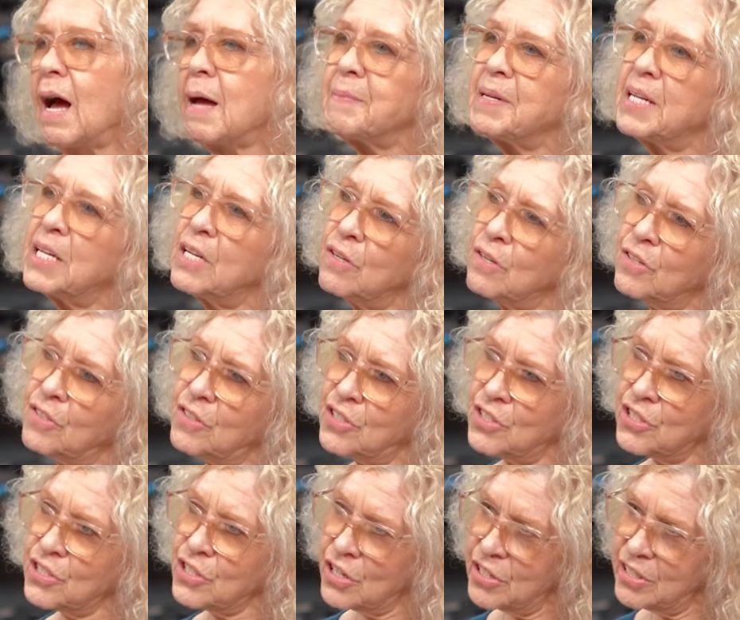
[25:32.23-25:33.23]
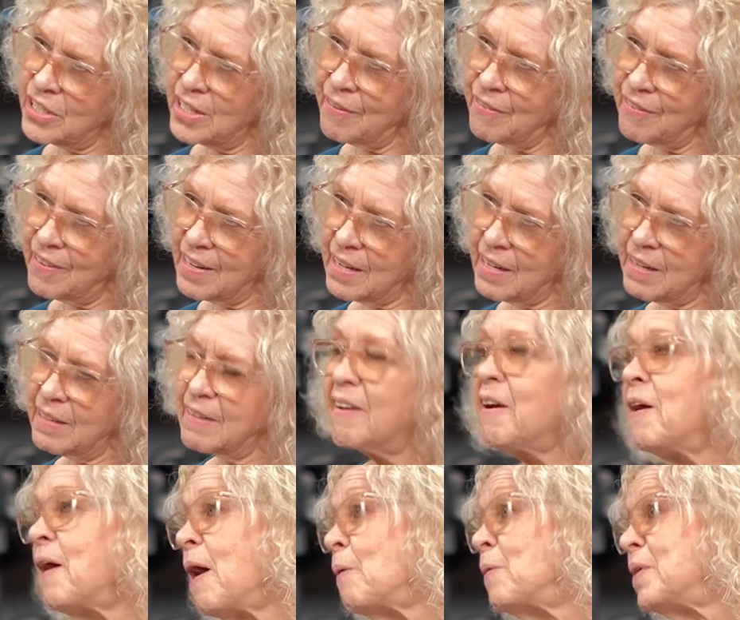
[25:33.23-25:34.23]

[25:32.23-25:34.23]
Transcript: Oh. I'm a huge Journey fan.